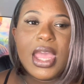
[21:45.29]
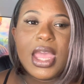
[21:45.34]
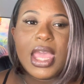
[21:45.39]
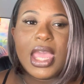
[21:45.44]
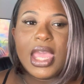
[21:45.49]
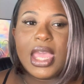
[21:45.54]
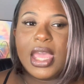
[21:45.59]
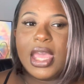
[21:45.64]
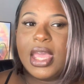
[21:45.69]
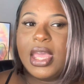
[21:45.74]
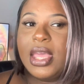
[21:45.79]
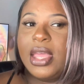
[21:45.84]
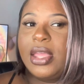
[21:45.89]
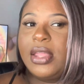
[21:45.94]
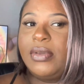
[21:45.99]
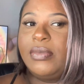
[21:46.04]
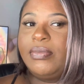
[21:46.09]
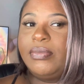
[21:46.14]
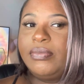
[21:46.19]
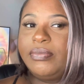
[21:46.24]

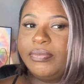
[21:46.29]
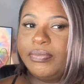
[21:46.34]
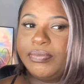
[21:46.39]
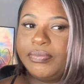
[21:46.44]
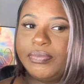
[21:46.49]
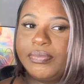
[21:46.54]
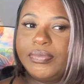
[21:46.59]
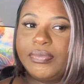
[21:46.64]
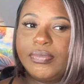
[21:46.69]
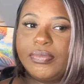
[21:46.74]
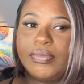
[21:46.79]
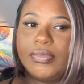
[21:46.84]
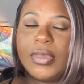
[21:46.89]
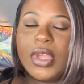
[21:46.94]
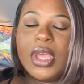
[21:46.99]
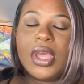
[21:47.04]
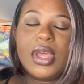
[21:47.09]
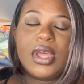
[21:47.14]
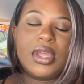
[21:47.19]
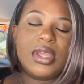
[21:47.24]
And
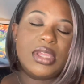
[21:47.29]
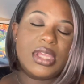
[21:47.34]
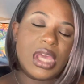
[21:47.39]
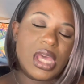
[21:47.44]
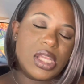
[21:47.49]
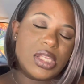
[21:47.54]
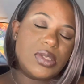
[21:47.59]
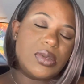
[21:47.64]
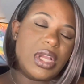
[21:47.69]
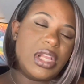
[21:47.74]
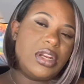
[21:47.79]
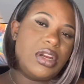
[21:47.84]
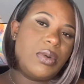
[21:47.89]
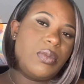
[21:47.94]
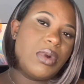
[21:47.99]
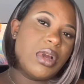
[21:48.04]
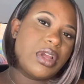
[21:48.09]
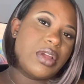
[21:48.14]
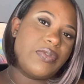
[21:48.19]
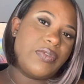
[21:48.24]
yeah, so I ended up
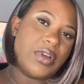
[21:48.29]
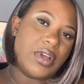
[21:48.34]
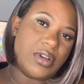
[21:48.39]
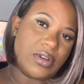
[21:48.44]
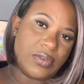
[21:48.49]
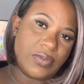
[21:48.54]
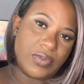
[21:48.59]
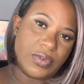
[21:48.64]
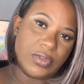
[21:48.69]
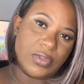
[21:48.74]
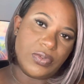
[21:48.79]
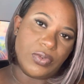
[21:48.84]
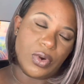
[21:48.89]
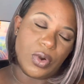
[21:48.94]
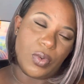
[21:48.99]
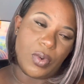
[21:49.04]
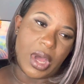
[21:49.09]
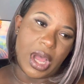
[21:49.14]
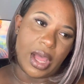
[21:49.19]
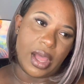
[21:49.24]
working for Whole Foods for a
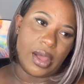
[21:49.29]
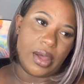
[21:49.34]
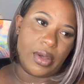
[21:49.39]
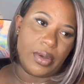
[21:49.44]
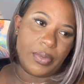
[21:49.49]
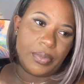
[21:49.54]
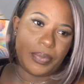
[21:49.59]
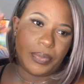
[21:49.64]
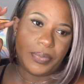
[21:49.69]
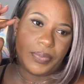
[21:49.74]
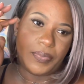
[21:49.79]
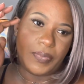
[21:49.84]
while,